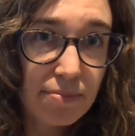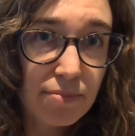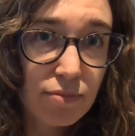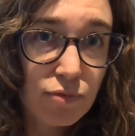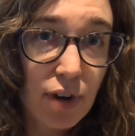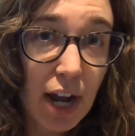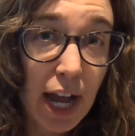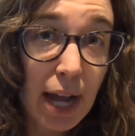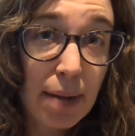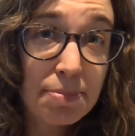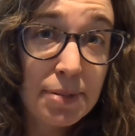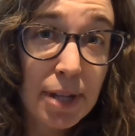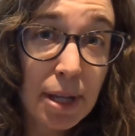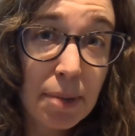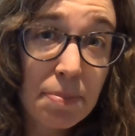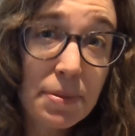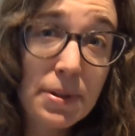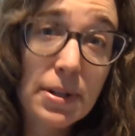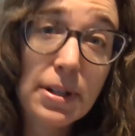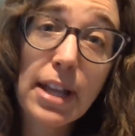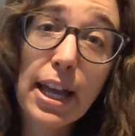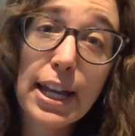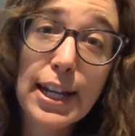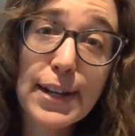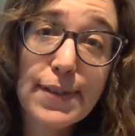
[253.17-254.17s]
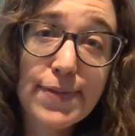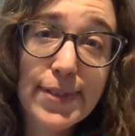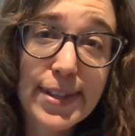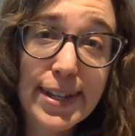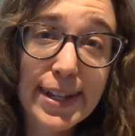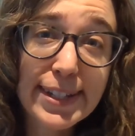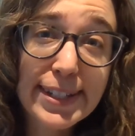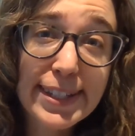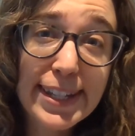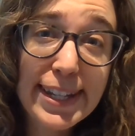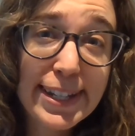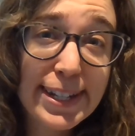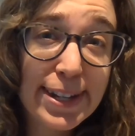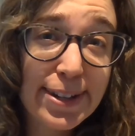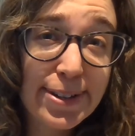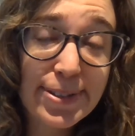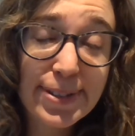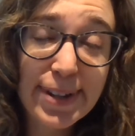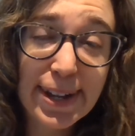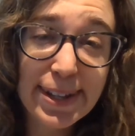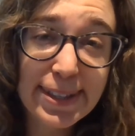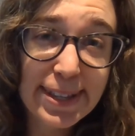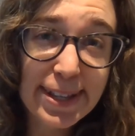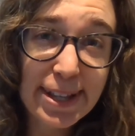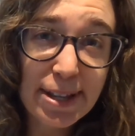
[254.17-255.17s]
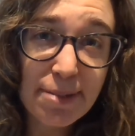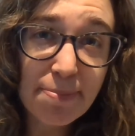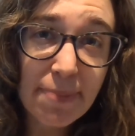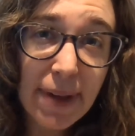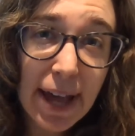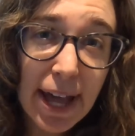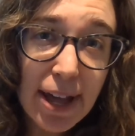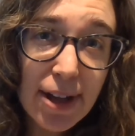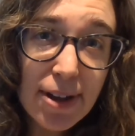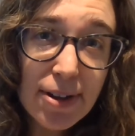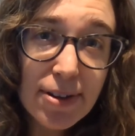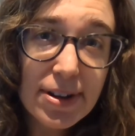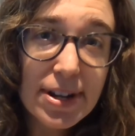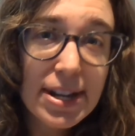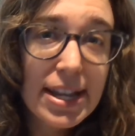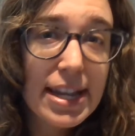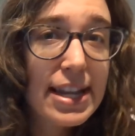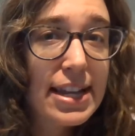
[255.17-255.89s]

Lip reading: wrapped up in a lot of things he knows nothing about.